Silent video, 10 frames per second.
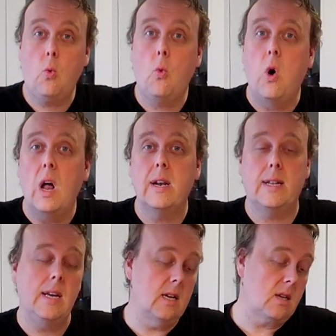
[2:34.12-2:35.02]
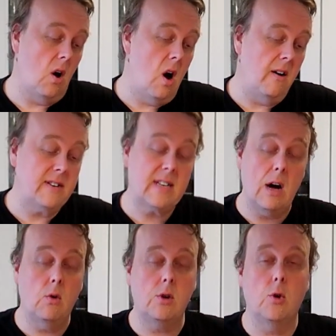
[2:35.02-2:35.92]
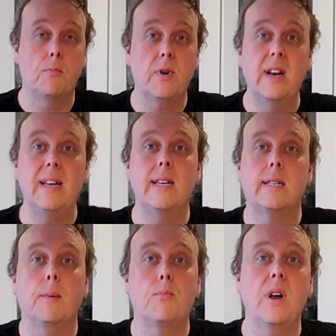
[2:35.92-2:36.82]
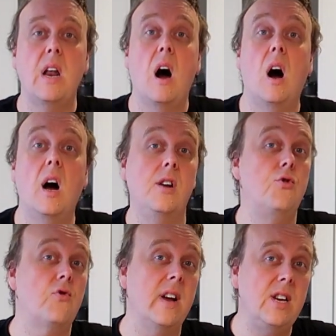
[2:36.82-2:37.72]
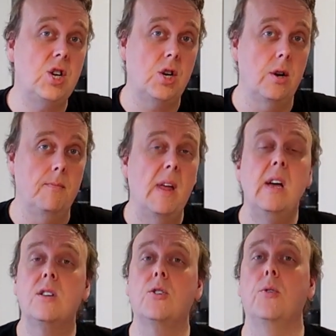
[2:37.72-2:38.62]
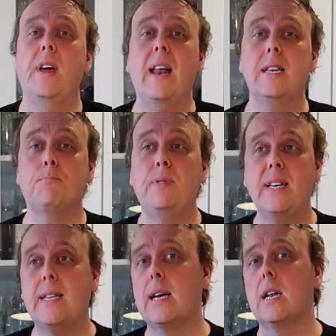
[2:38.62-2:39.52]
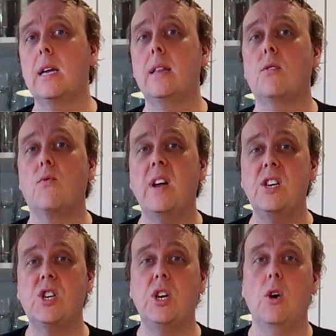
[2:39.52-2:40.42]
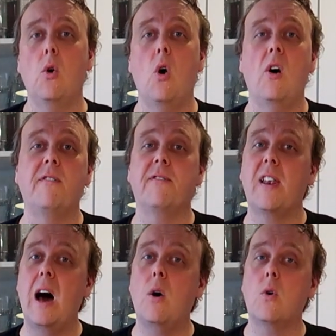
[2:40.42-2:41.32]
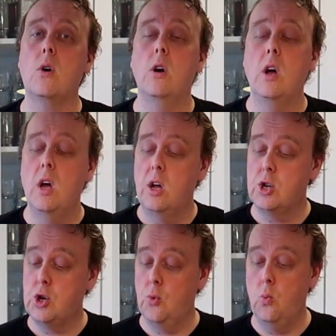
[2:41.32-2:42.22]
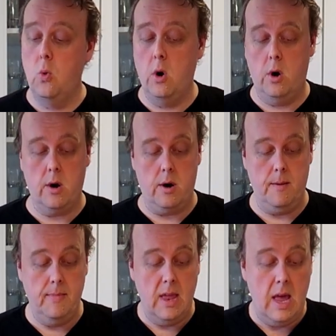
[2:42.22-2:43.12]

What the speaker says: qualities of sourdough bread is the bread hydration. So that is basically the ratio of flour to water.